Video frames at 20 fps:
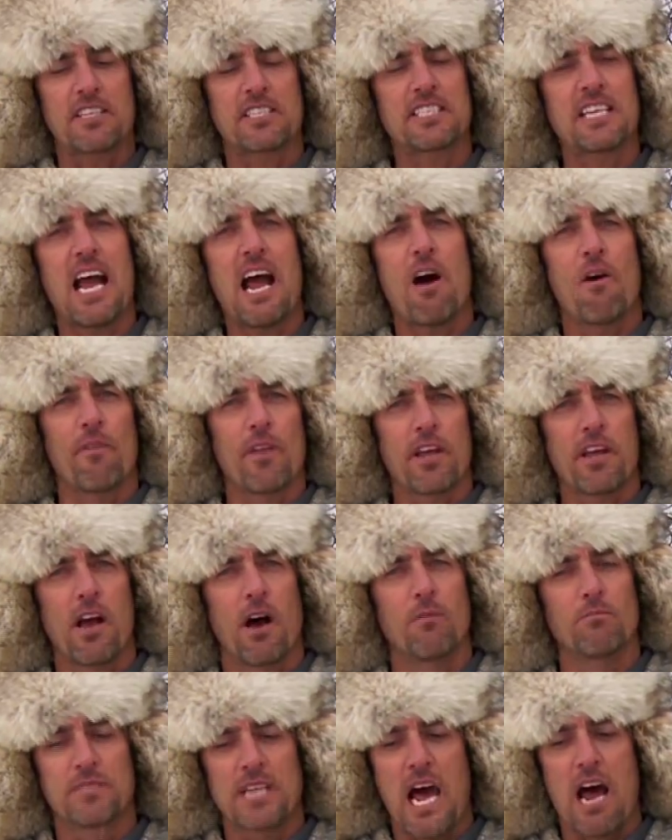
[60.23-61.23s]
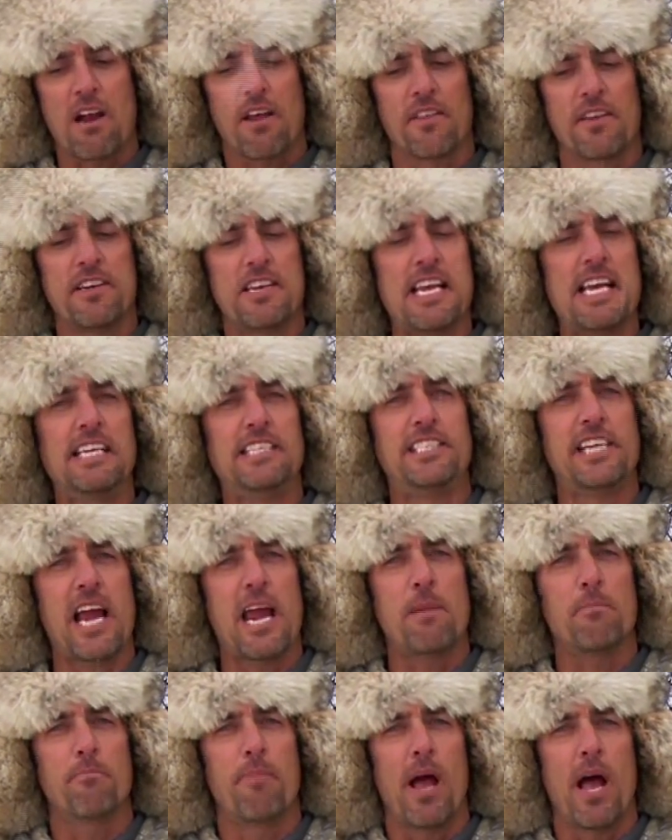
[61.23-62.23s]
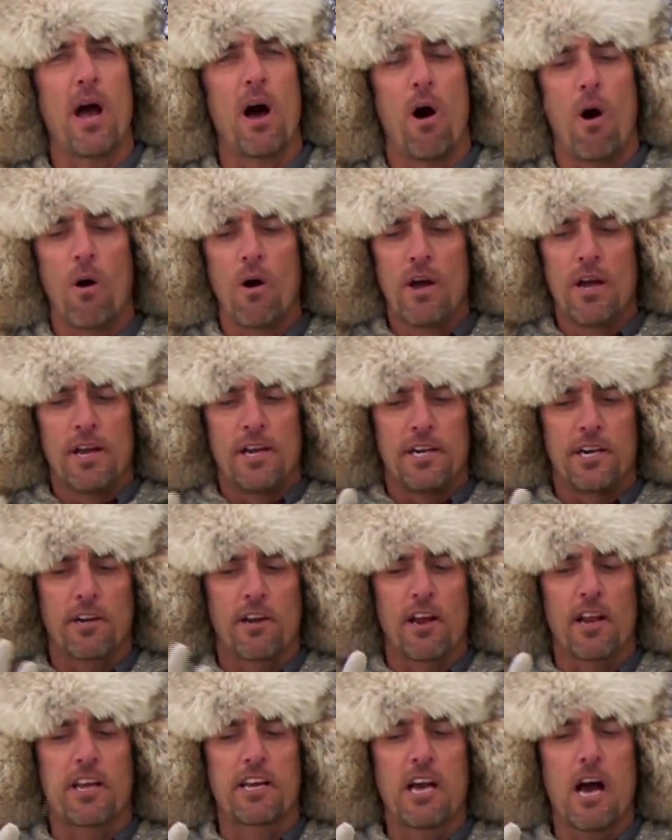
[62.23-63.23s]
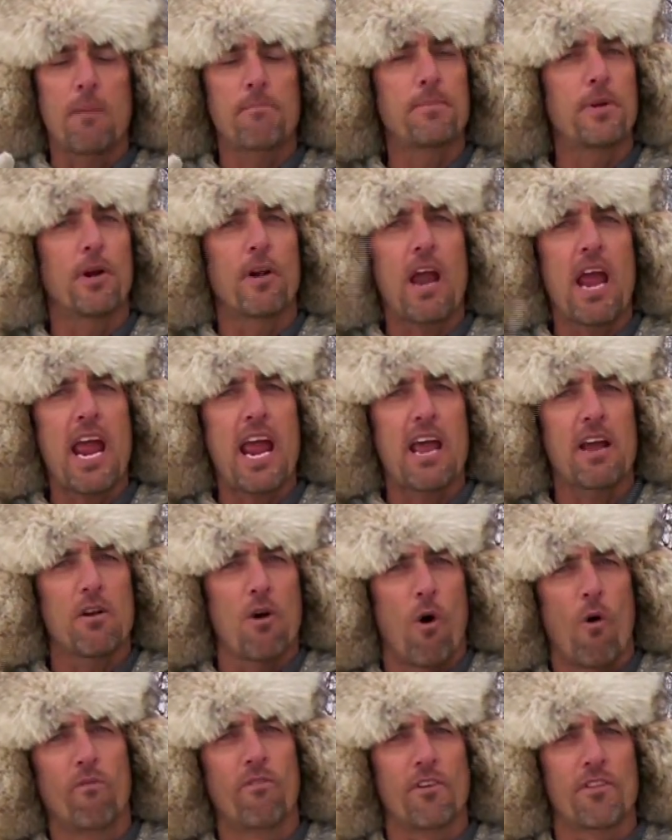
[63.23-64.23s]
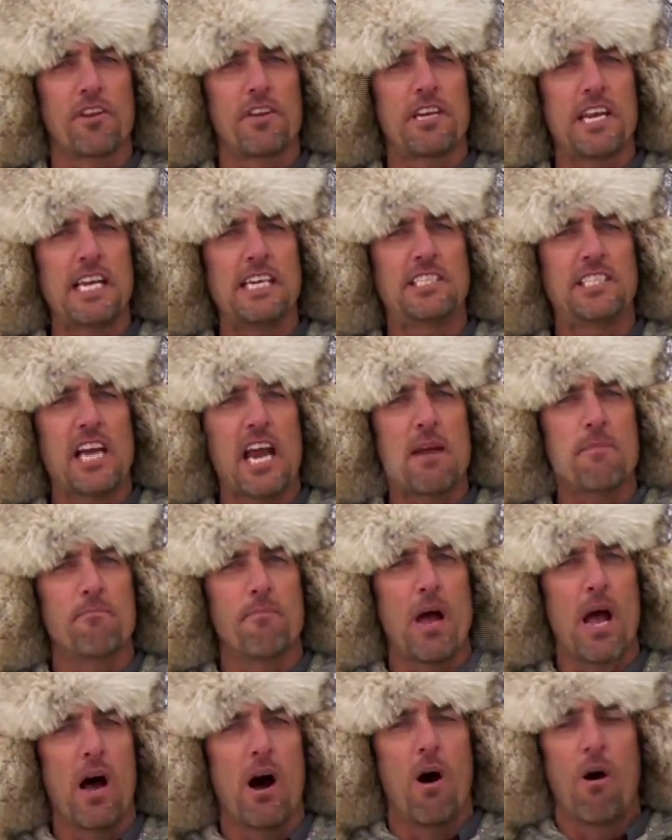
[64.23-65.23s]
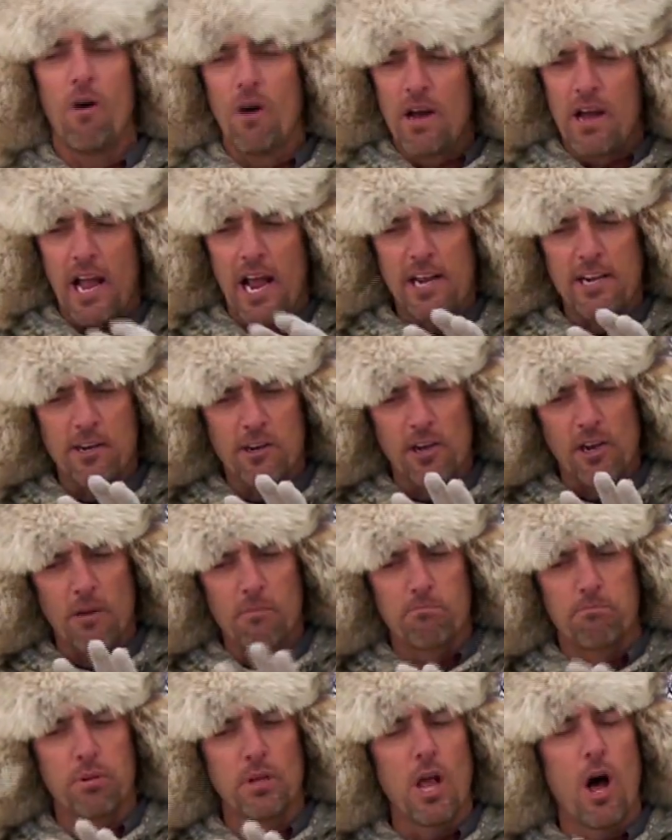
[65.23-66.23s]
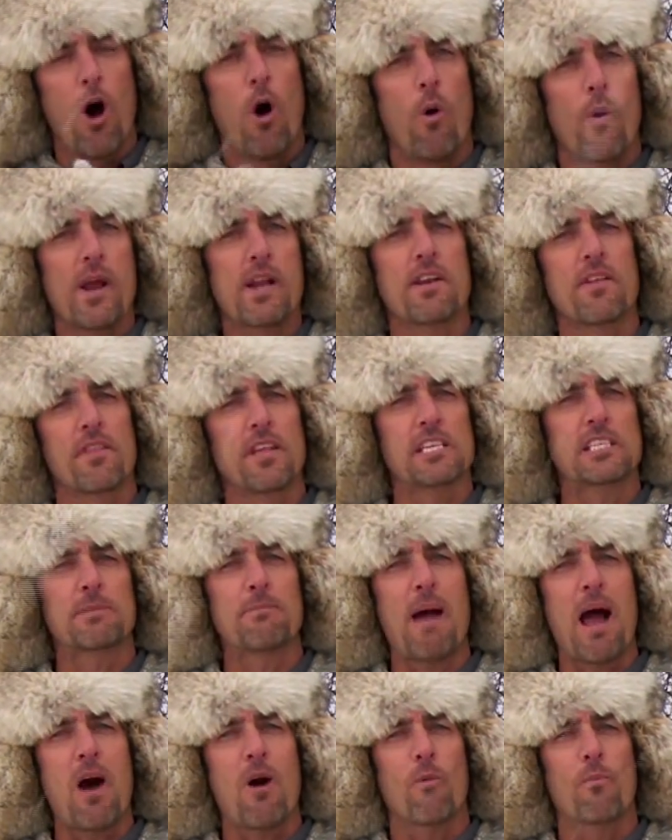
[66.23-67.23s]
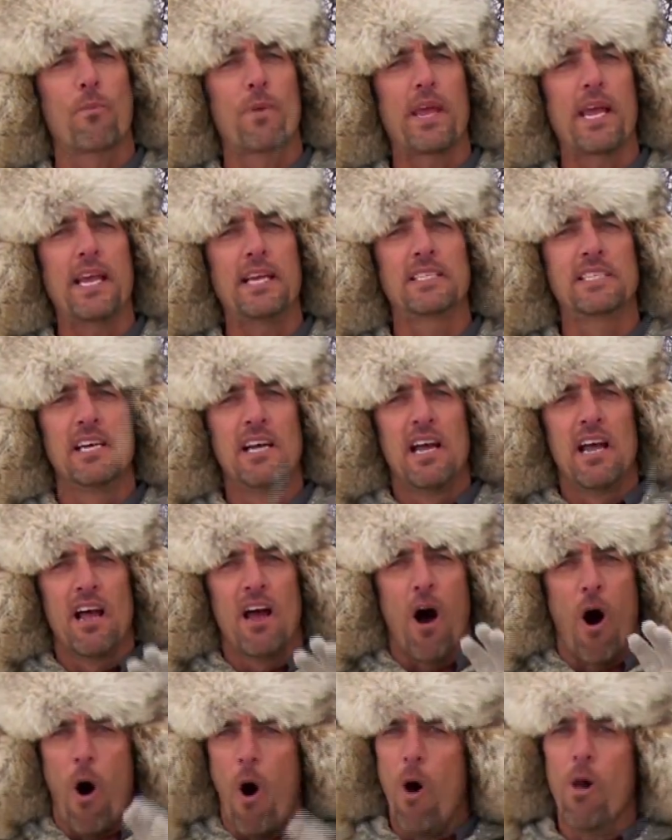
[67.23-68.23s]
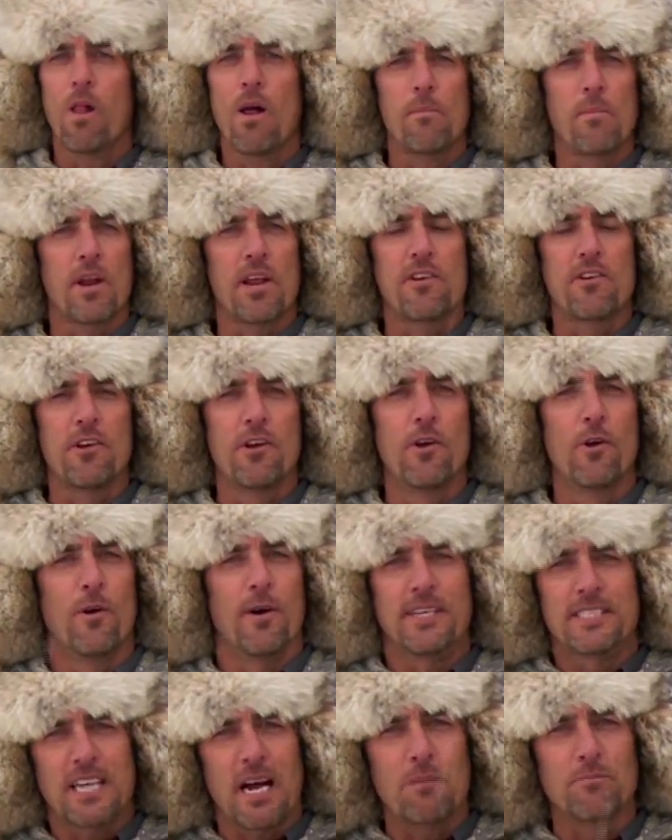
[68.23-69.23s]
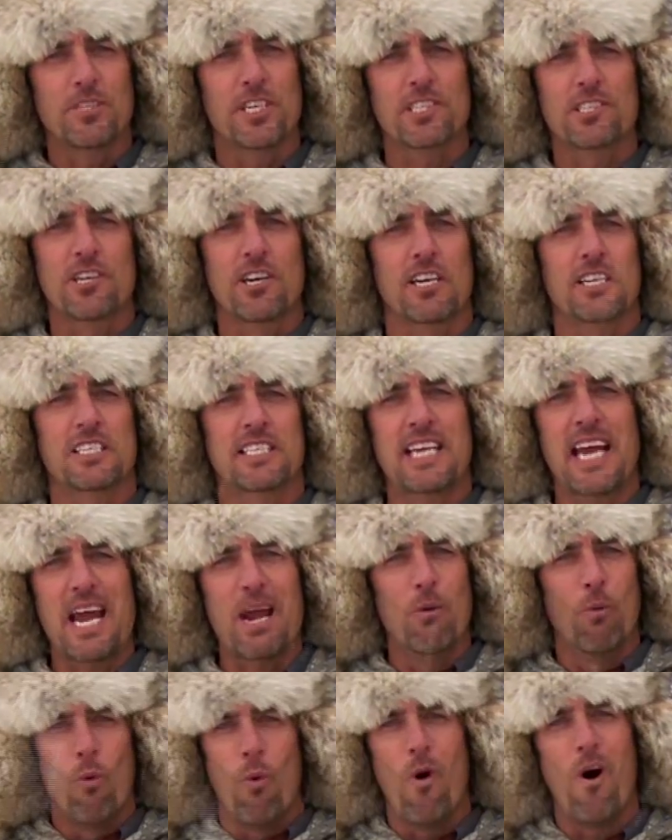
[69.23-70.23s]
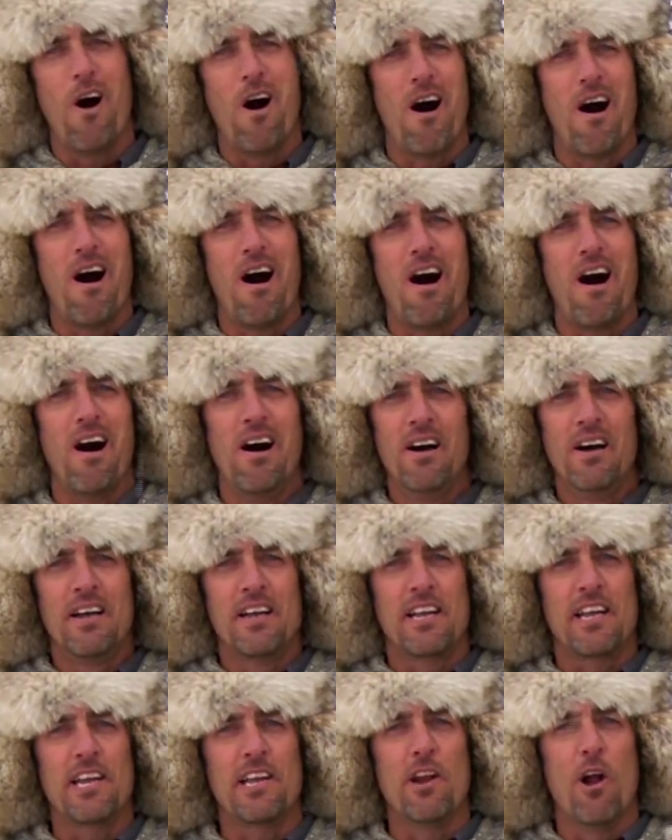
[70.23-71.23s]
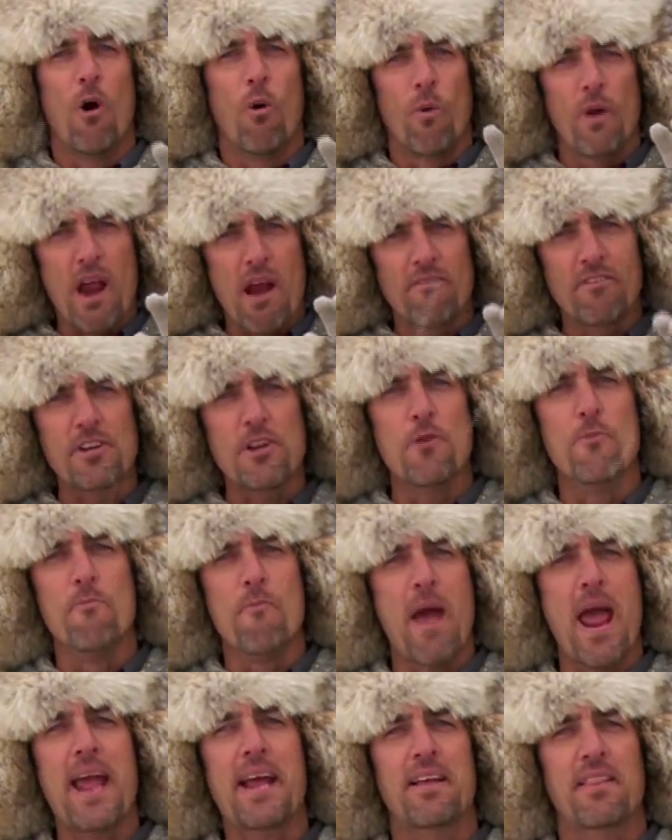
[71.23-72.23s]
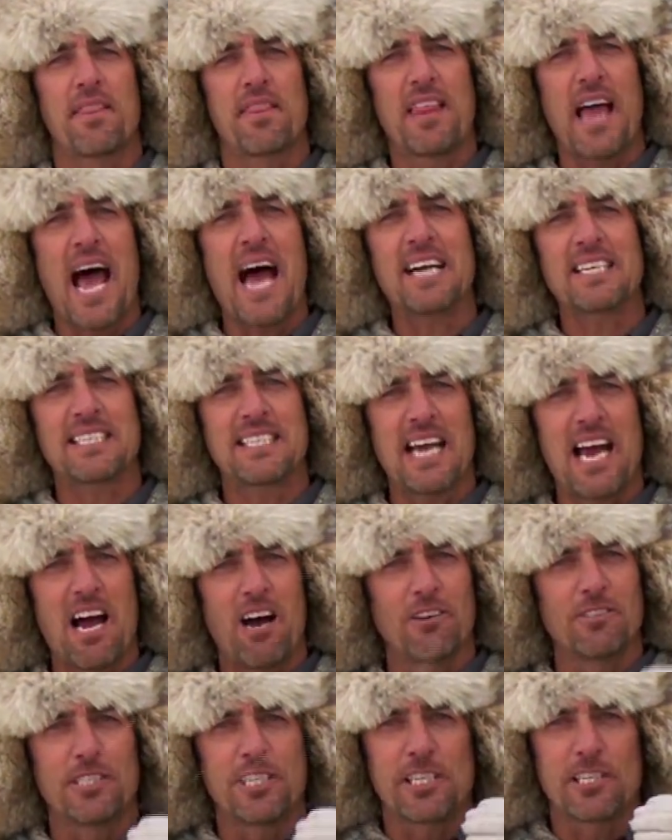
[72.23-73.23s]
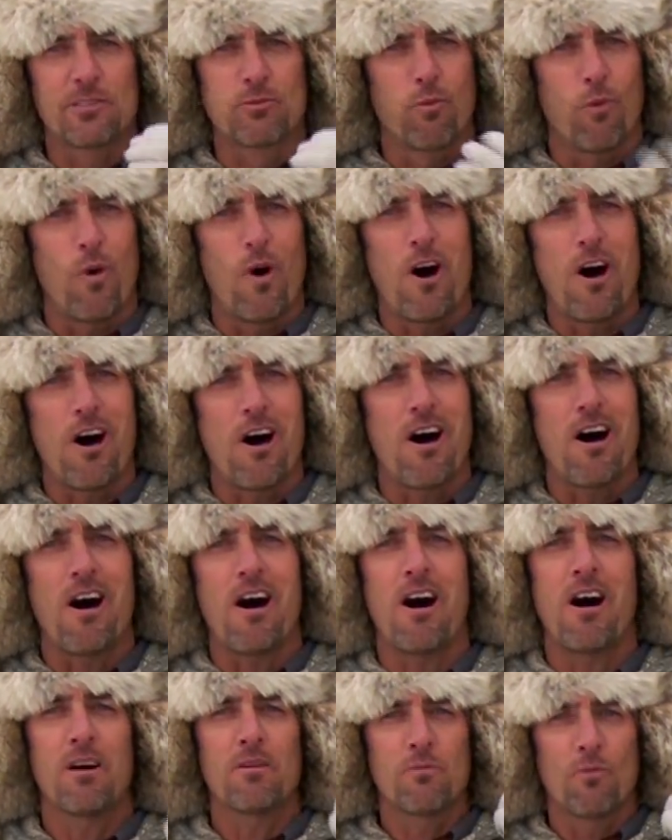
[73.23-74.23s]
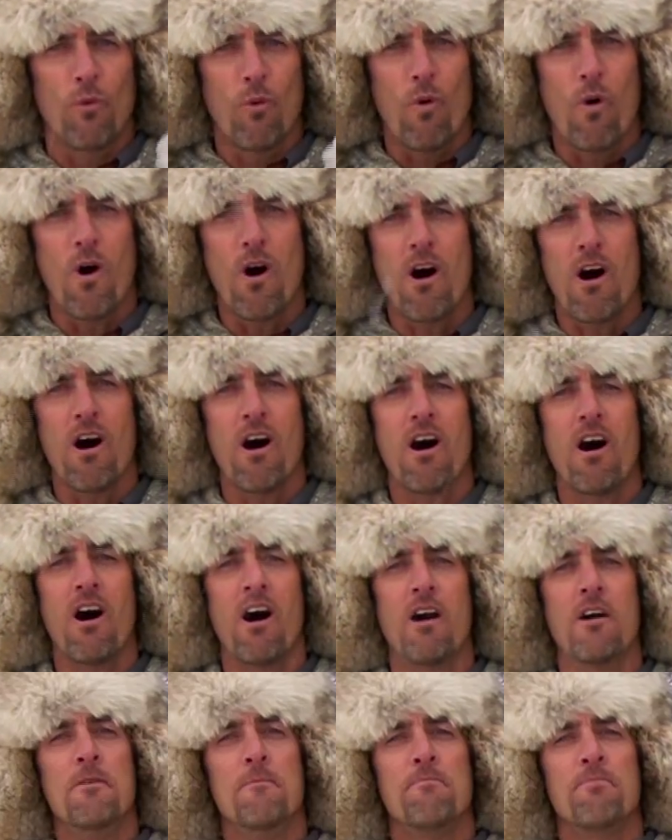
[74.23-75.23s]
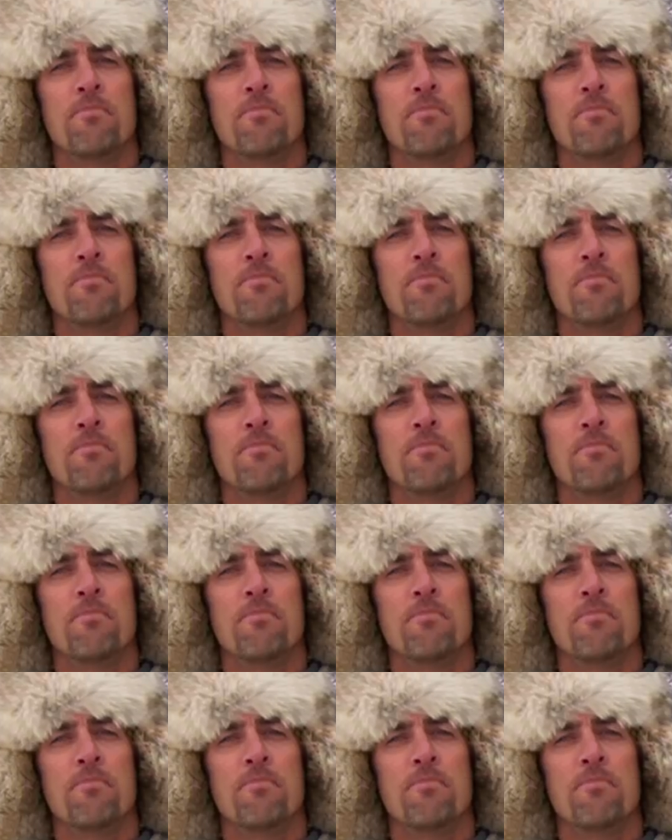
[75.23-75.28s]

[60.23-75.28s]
the sound that comes out of the D-shaped bell. You're gonna cup your hand over the D-shaped bell and you're gonna blow into this mouthpiece. All I'm gonna do is I'm just gonna say wah. You know, whenever you make that sound, just wah, wah,